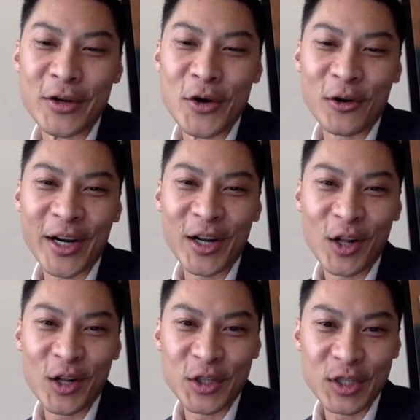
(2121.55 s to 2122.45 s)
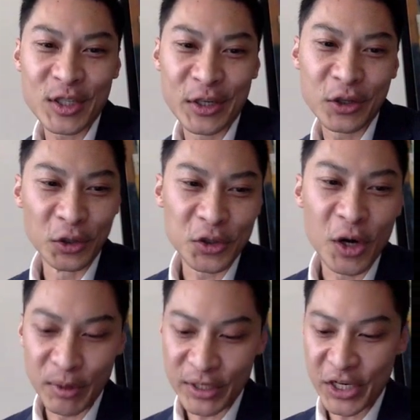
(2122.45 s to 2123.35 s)
neuroradiologist clinical
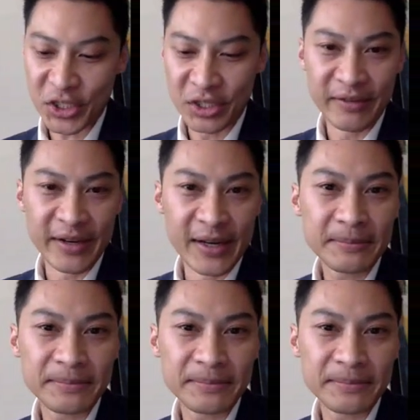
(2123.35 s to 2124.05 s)
interpretation of it.